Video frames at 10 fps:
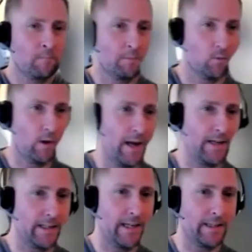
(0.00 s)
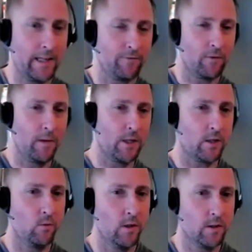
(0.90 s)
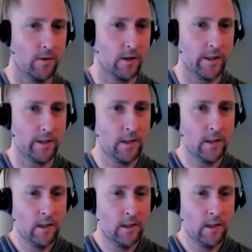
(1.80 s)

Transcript: But the way I had to get that information was very